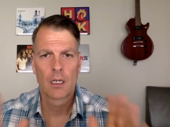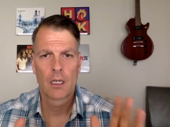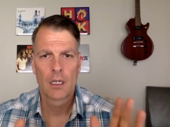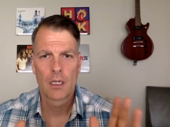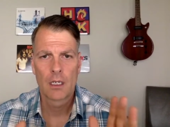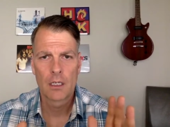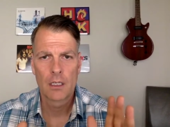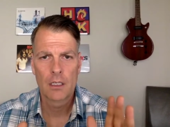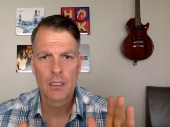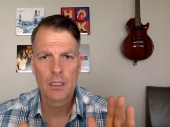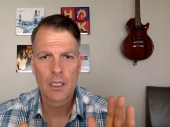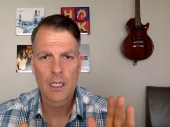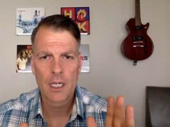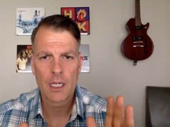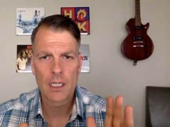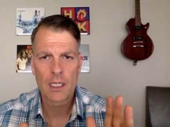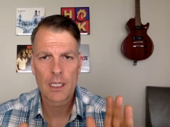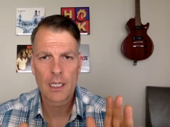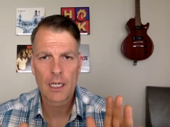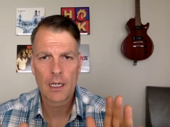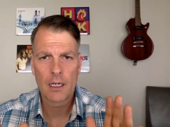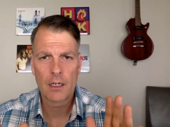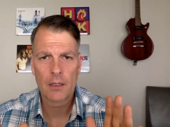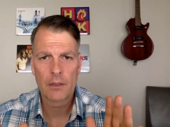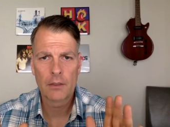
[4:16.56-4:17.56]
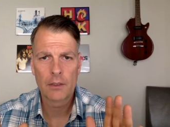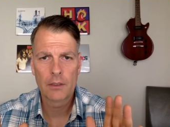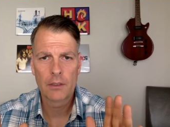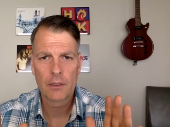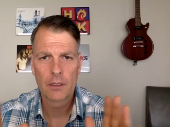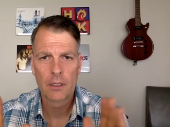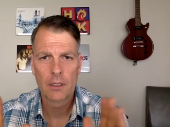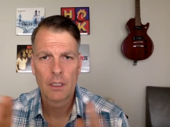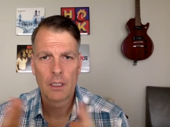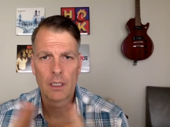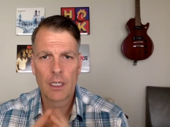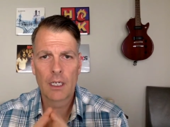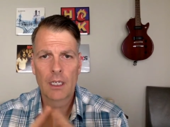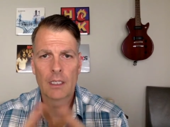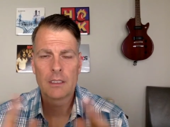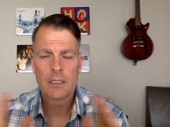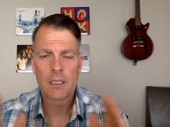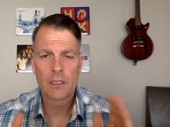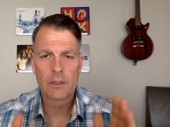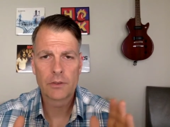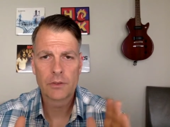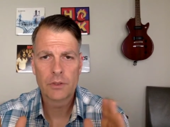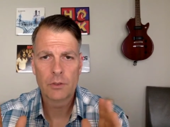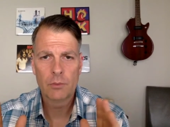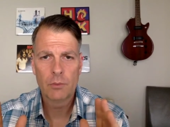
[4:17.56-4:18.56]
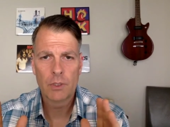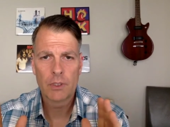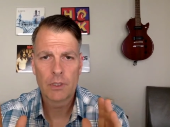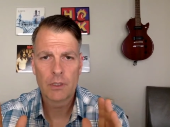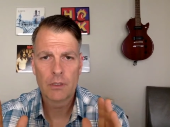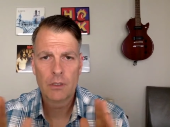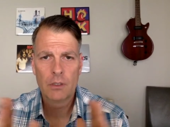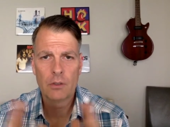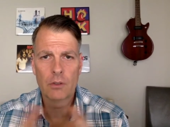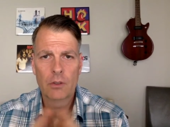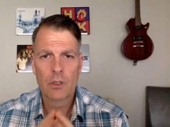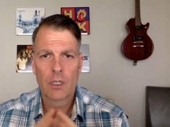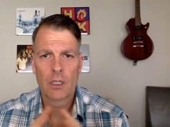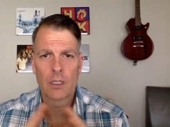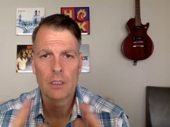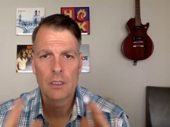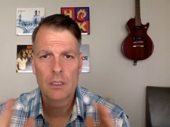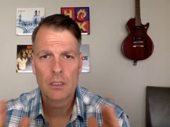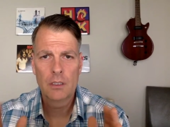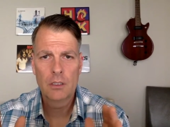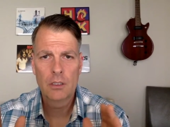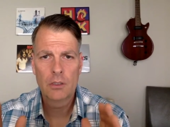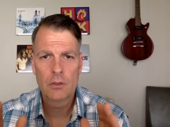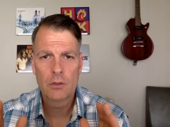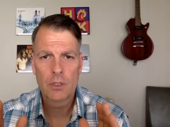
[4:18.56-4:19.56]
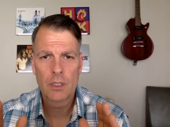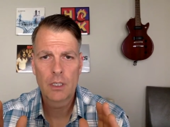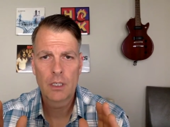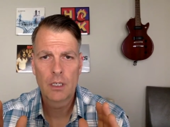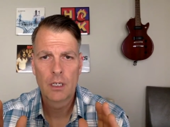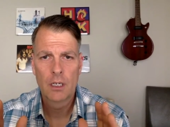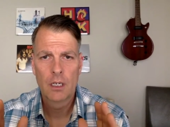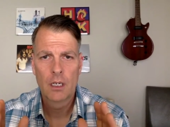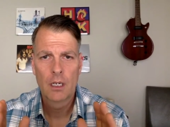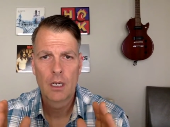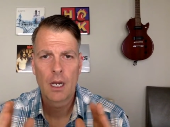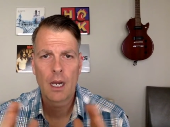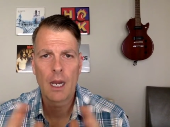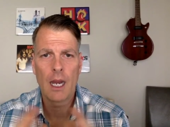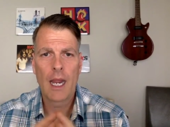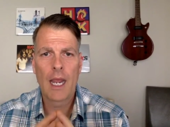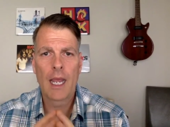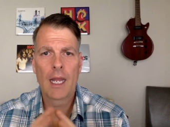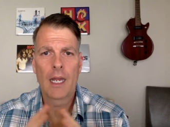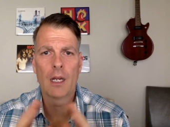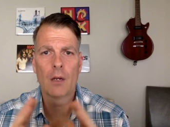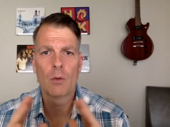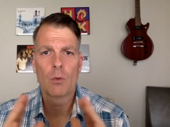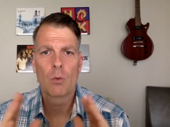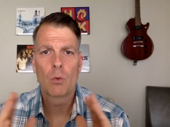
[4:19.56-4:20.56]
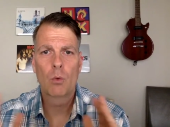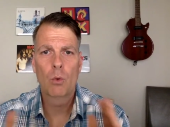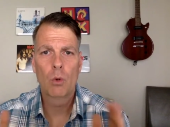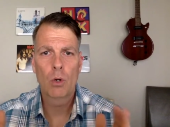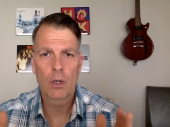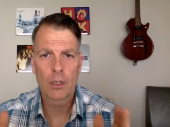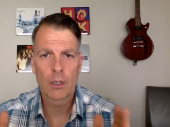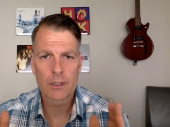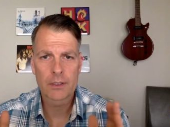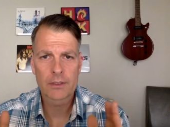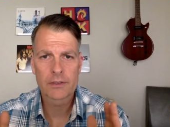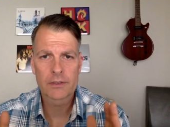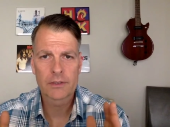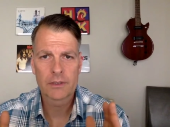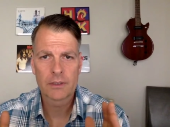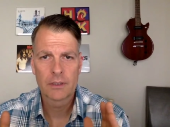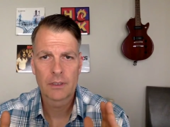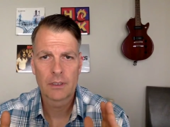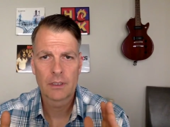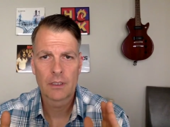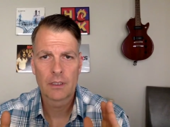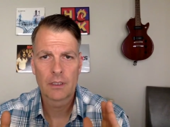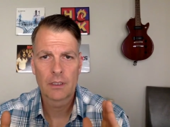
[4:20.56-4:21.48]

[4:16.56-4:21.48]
You get a calendar, it tells you what to do, you do it, and it works.